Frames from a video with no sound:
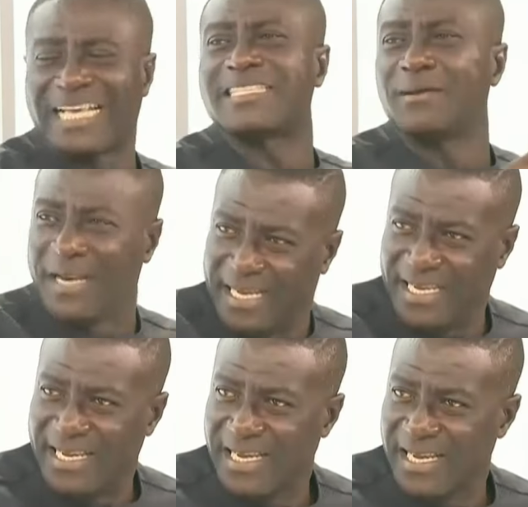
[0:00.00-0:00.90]
Gethsemane.
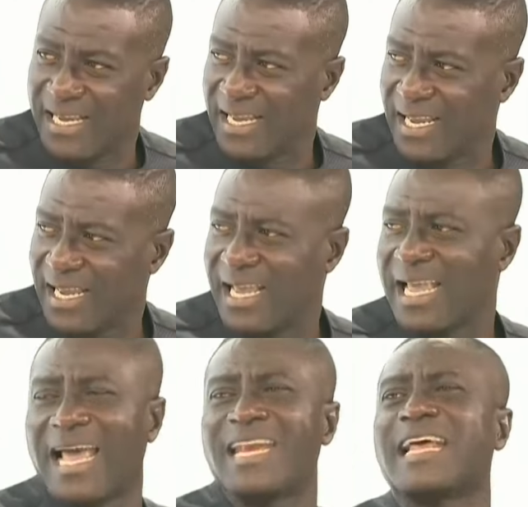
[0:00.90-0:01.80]
Engo voya
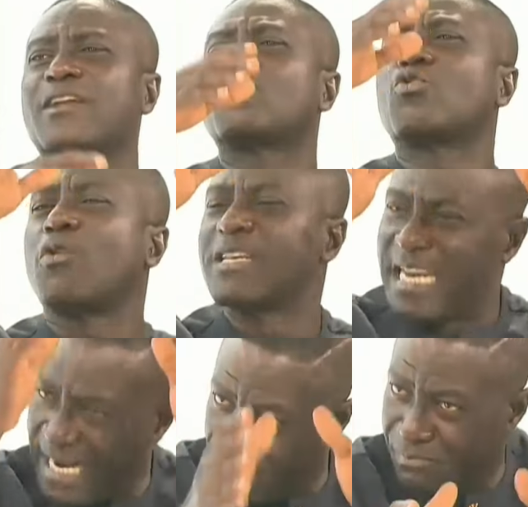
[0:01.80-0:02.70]
mabofo. Any de two
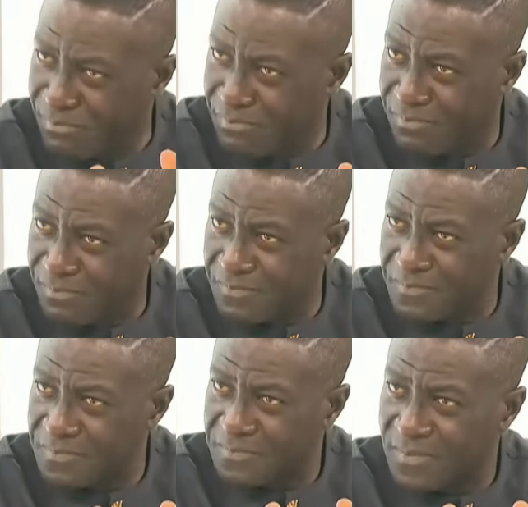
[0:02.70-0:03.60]
container.
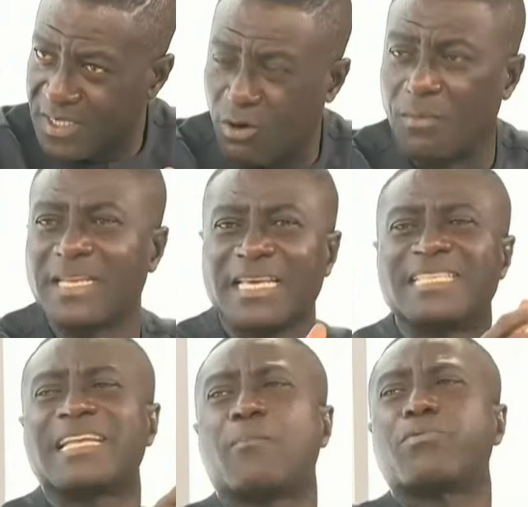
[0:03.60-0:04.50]
Somebody
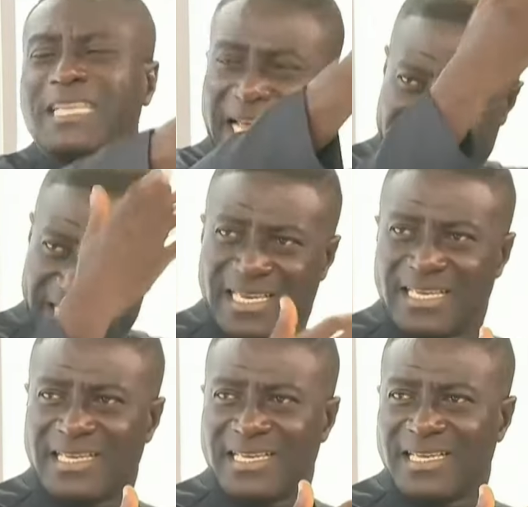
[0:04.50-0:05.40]
is a botany.
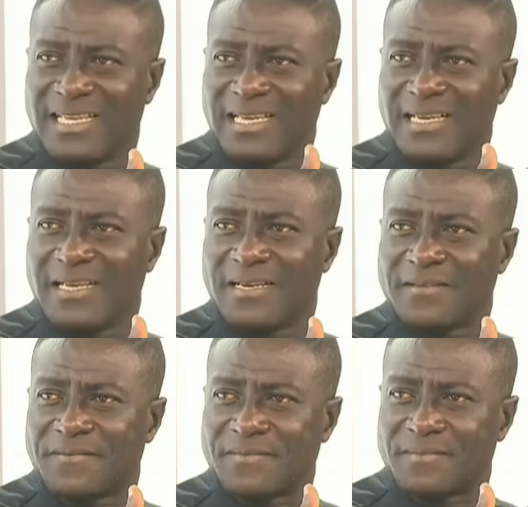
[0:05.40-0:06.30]
Because you do know that
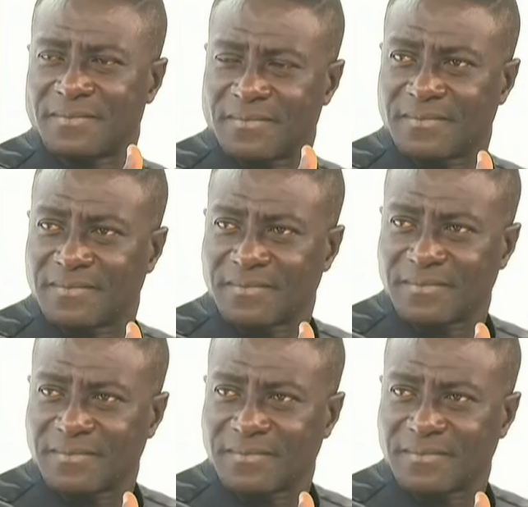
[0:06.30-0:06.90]
the only